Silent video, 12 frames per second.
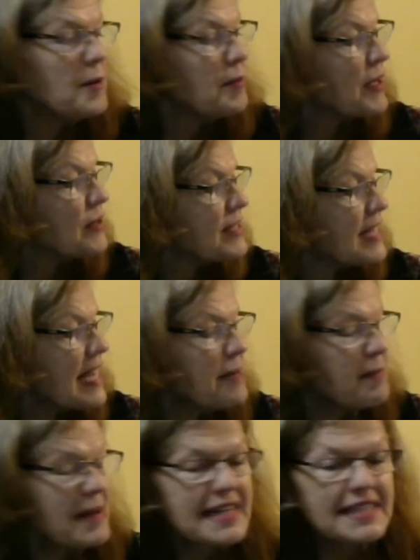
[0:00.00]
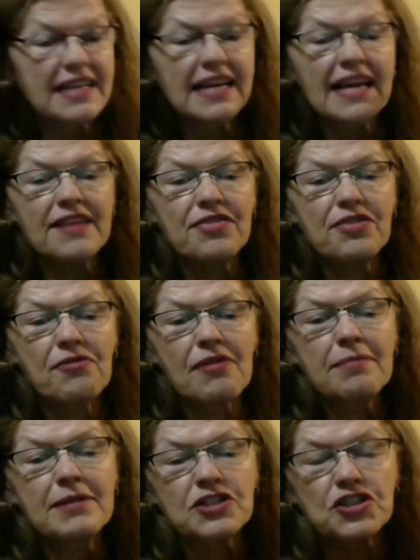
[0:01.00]
because he'd been digging in the
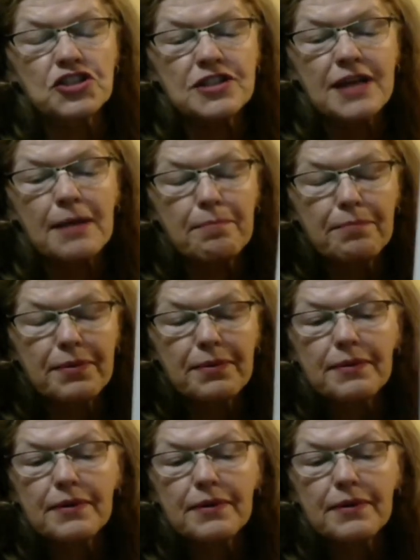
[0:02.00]
rubbish dump,